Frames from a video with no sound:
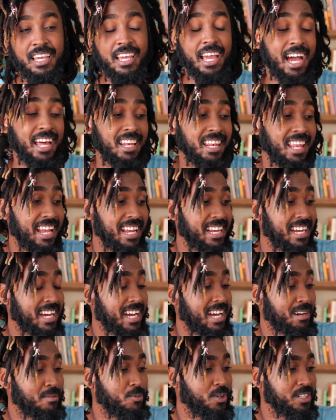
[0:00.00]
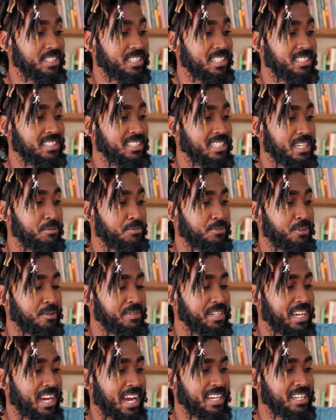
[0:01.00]
And like, what's his name from
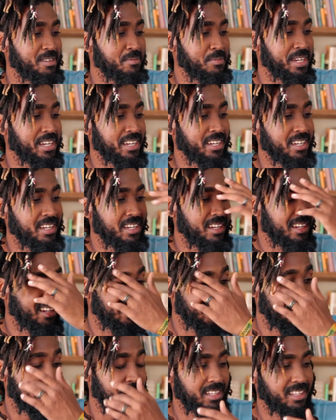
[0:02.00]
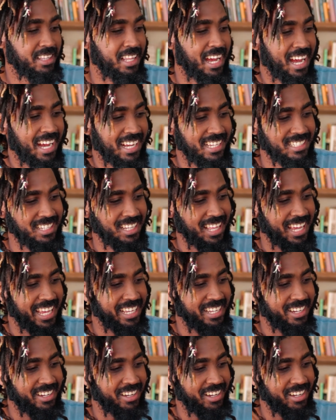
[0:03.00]
the anime that has
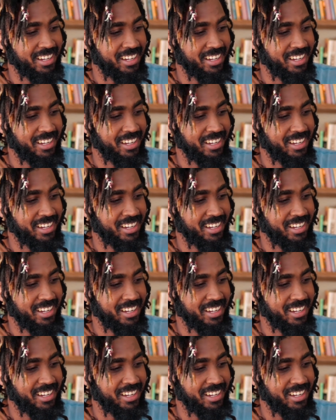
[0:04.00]
like...